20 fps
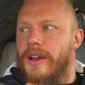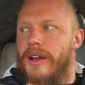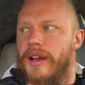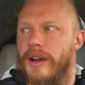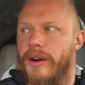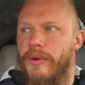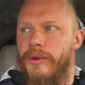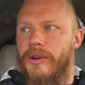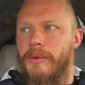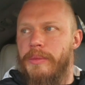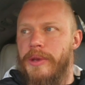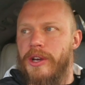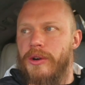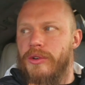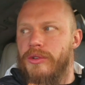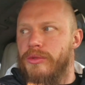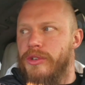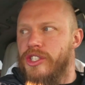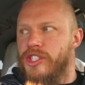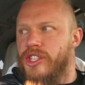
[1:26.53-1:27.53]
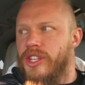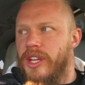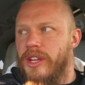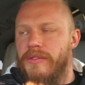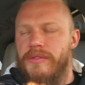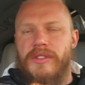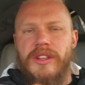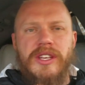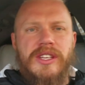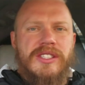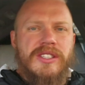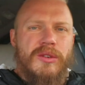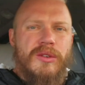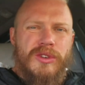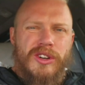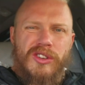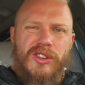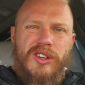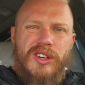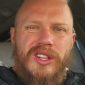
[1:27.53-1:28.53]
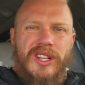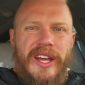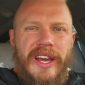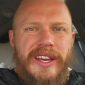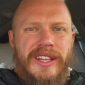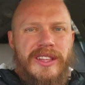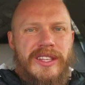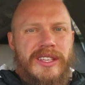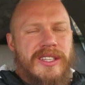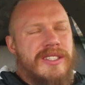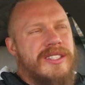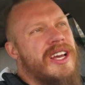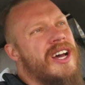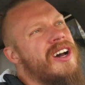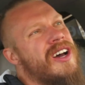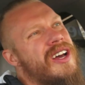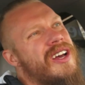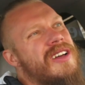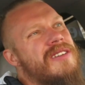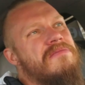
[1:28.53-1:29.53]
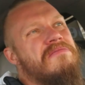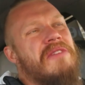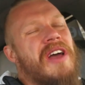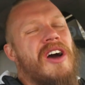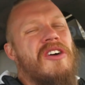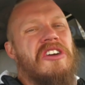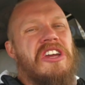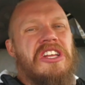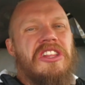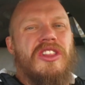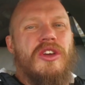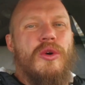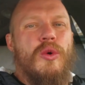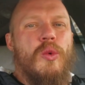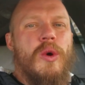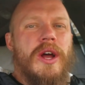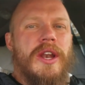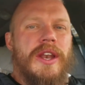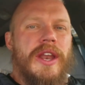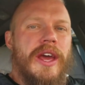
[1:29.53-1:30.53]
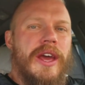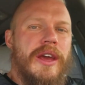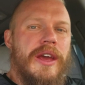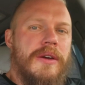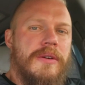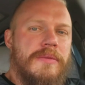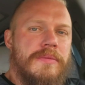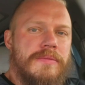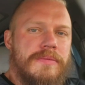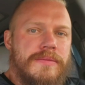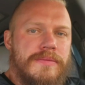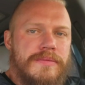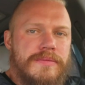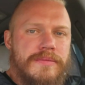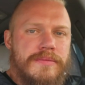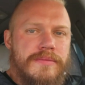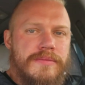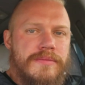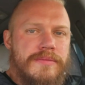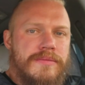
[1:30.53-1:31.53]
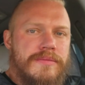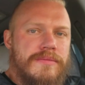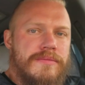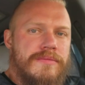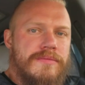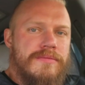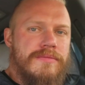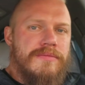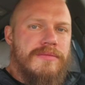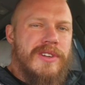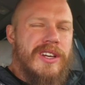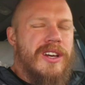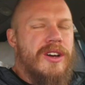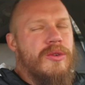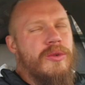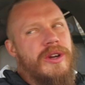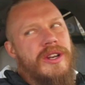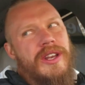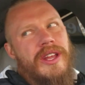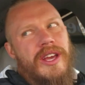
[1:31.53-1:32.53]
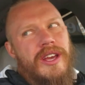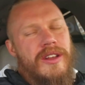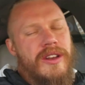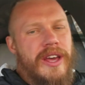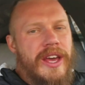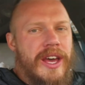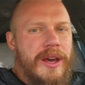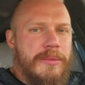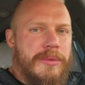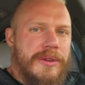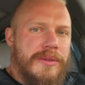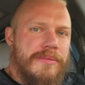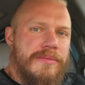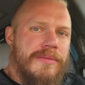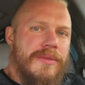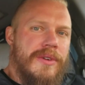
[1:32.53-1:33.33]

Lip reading: I want to be able to achieve this. I want to look like this. I'll get there one day. Well, one day it'll happen.